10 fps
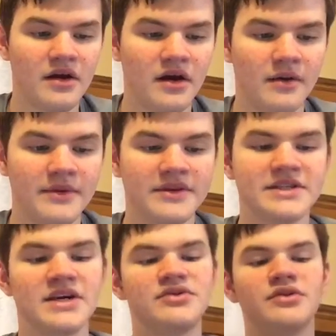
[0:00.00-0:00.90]
In the
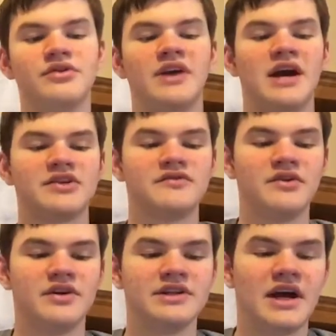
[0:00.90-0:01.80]
Central,
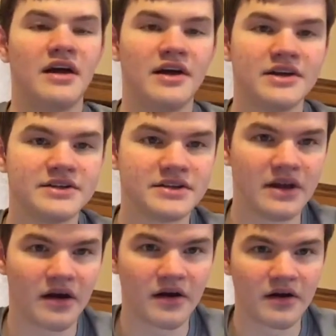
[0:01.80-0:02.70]
Nashville and Dallas
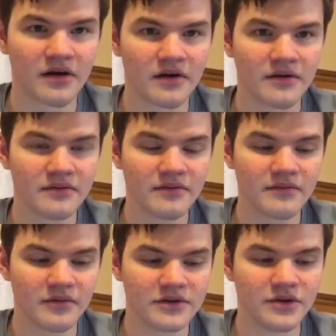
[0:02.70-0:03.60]
are
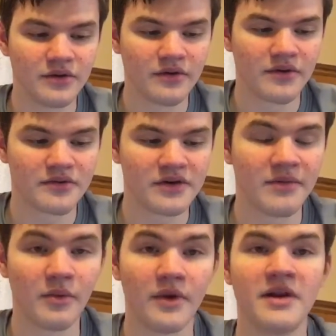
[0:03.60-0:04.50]
two of the three,
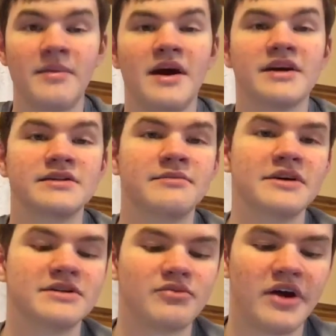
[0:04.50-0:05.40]
but Winnipeg is a
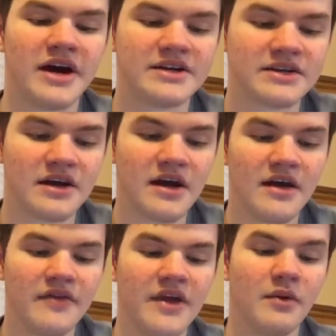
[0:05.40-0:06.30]
big surprise.
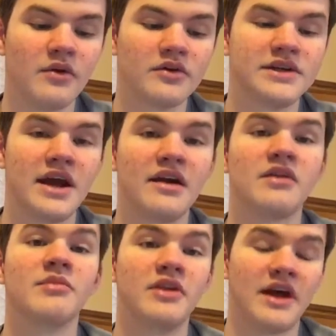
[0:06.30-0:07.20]
They were
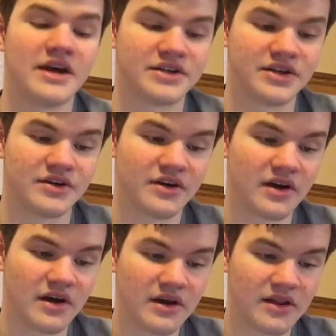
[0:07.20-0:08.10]
terrible last year.
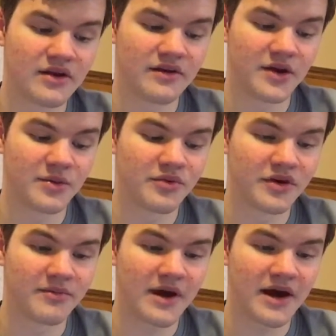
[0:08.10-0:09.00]
They were
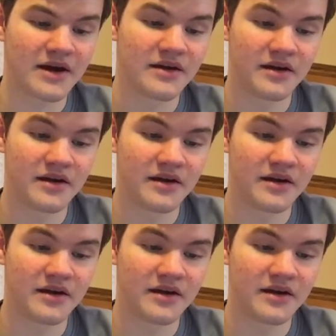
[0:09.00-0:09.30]
pretty bad.